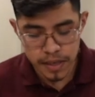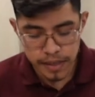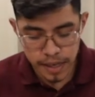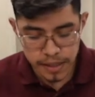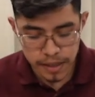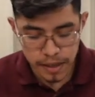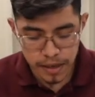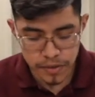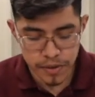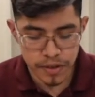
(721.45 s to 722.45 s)
Santa
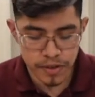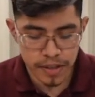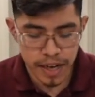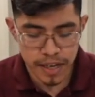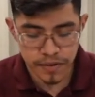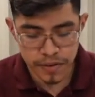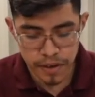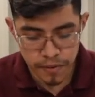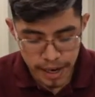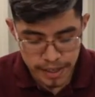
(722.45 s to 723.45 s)
Claus would usually ask for
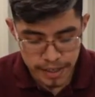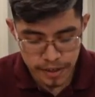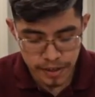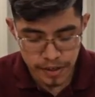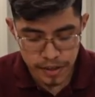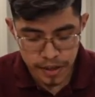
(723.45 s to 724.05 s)
their reindeers.